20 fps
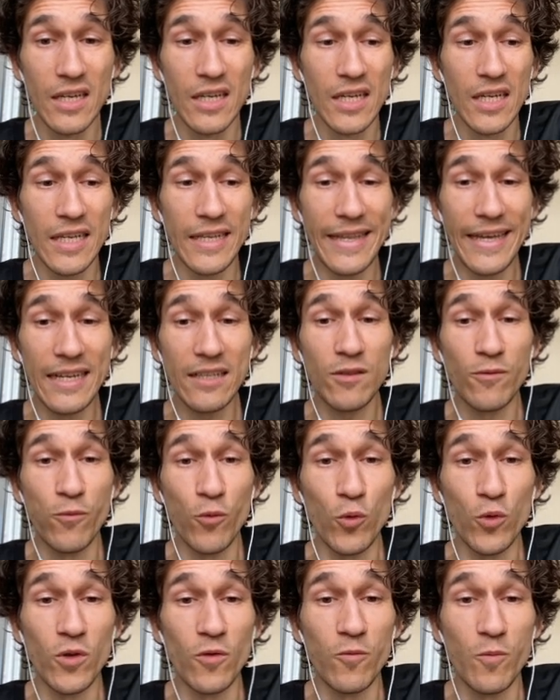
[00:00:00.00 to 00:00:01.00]
that
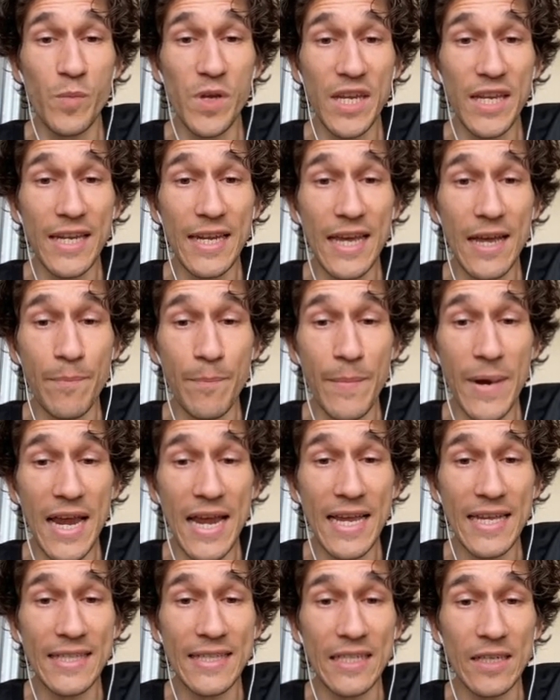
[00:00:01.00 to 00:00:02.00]
would have been
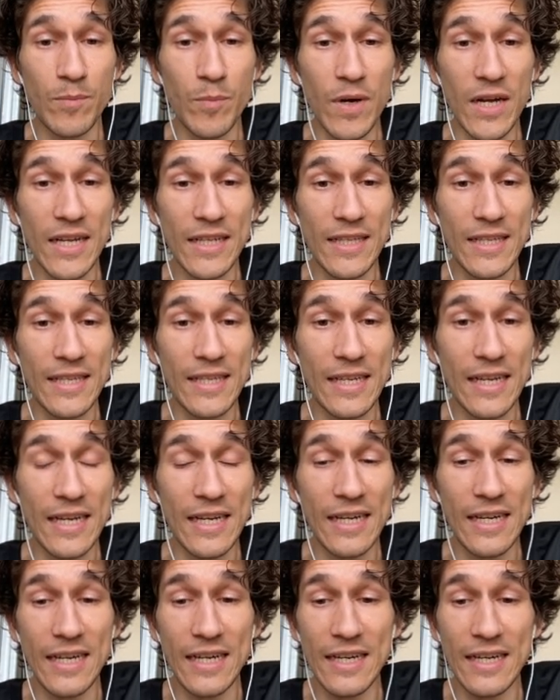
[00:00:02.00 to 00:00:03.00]
amazing, but
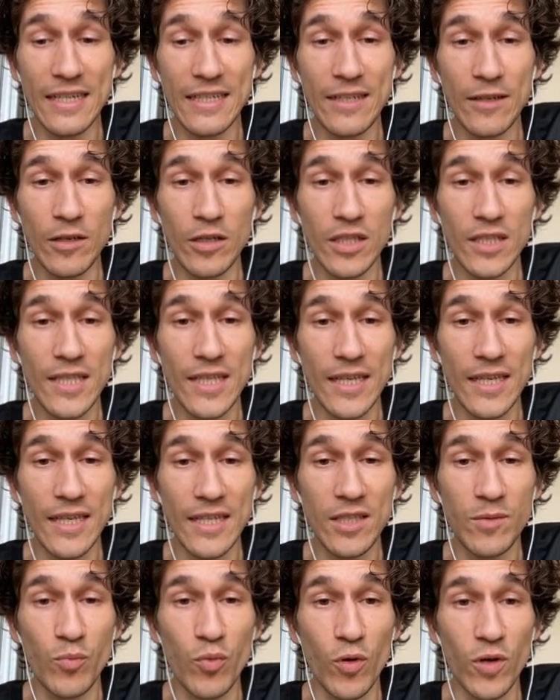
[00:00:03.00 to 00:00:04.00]
uh, I don't think
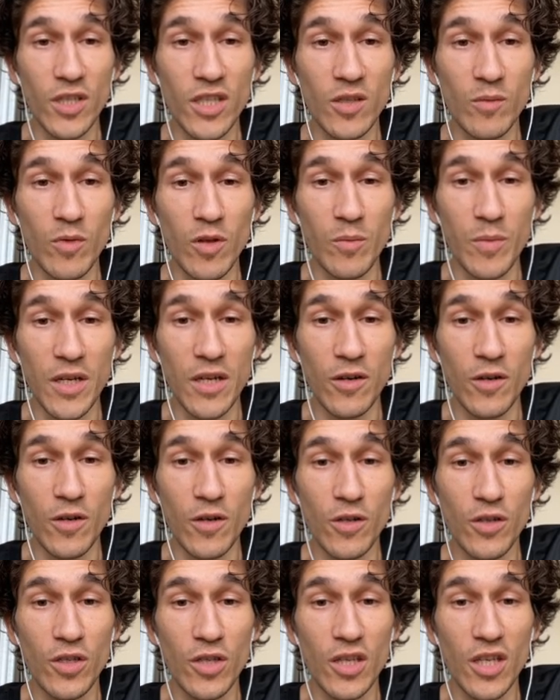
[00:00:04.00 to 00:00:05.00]
it's possible
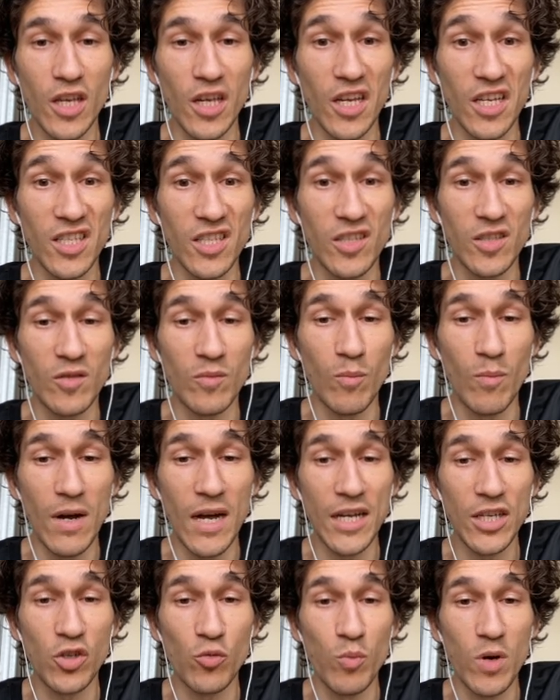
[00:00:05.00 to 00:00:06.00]
because he has
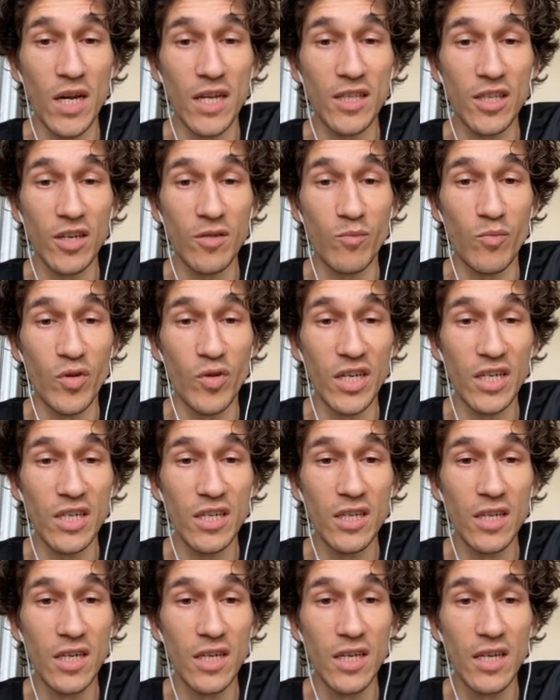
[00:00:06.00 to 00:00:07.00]
much better brick
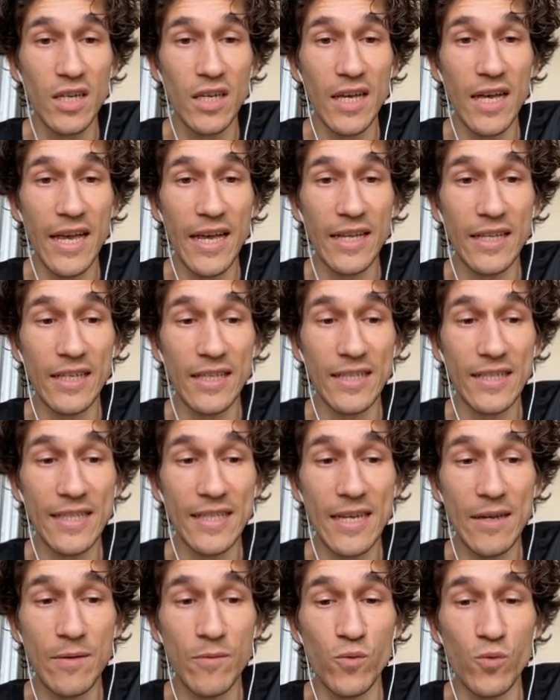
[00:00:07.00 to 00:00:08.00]
and the
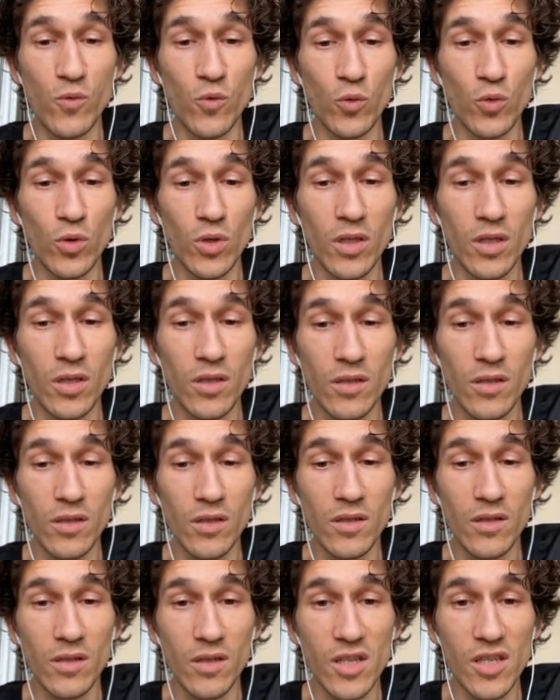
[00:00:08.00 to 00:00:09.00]
same wood.
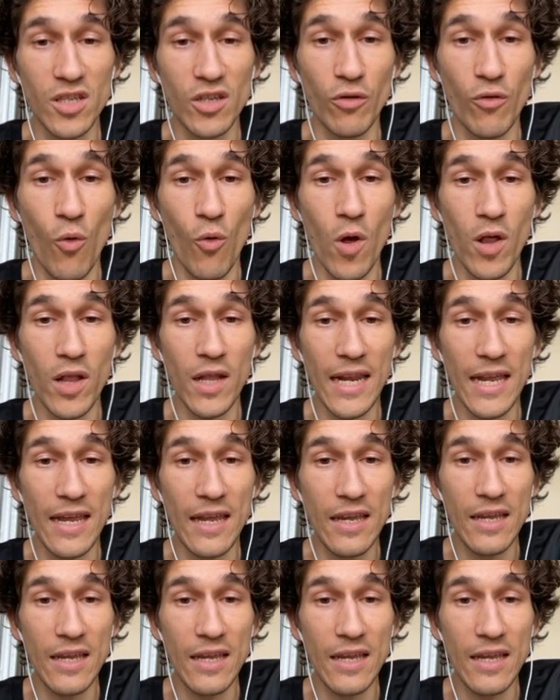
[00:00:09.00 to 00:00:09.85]
So only